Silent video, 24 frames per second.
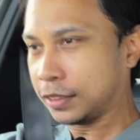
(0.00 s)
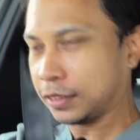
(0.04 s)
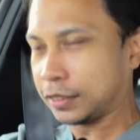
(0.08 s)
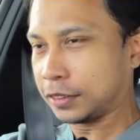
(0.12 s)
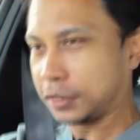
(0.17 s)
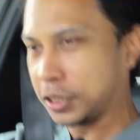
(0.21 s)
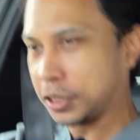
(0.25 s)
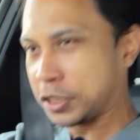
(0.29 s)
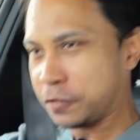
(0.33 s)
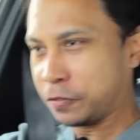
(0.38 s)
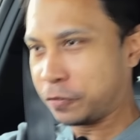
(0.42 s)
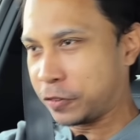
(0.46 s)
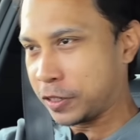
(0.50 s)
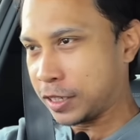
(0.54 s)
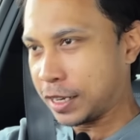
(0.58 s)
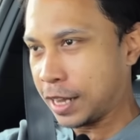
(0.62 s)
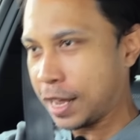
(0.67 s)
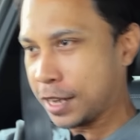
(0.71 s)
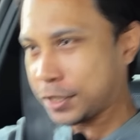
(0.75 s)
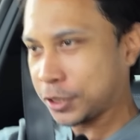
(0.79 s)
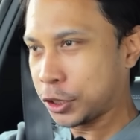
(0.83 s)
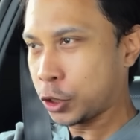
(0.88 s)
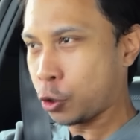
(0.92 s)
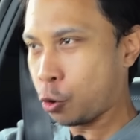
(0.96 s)
Doesn't feel
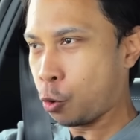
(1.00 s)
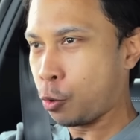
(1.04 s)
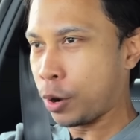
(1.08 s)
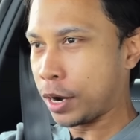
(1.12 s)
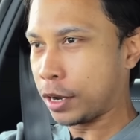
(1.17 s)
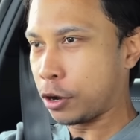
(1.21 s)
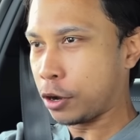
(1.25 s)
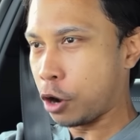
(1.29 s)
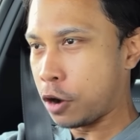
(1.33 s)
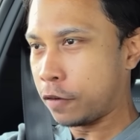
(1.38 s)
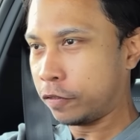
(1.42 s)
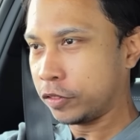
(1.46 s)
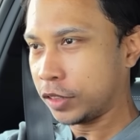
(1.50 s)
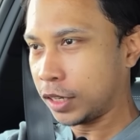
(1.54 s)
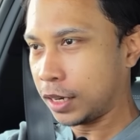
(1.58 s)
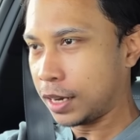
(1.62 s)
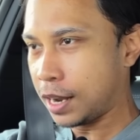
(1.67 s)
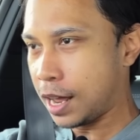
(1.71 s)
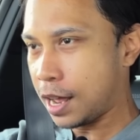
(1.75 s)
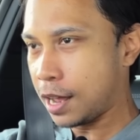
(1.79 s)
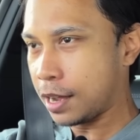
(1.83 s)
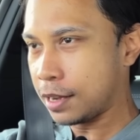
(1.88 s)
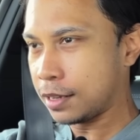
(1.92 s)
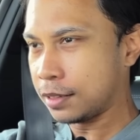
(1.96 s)
as quick off the
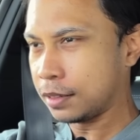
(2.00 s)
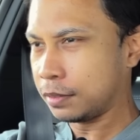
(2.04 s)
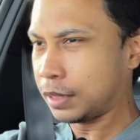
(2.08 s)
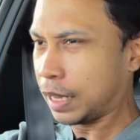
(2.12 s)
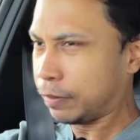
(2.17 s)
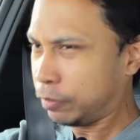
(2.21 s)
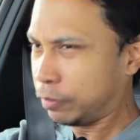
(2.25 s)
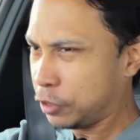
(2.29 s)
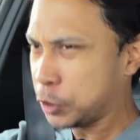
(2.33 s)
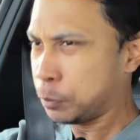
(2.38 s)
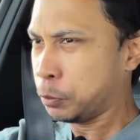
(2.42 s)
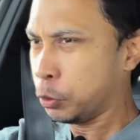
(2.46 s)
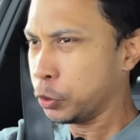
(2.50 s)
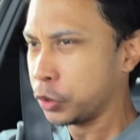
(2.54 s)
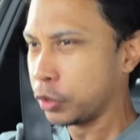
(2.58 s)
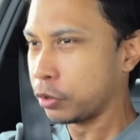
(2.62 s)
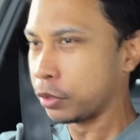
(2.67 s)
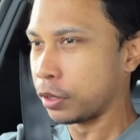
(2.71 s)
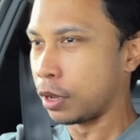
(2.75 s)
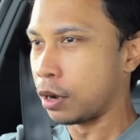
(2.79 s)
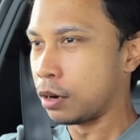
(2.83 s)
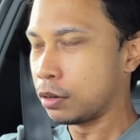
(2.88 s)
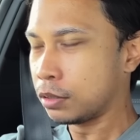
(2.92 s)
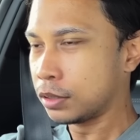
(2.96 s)
line, definitely smoother
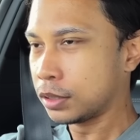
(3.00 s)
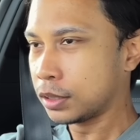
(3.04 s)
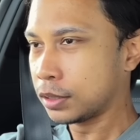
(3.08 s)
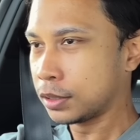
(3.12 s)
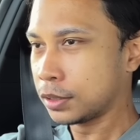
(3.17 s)
though.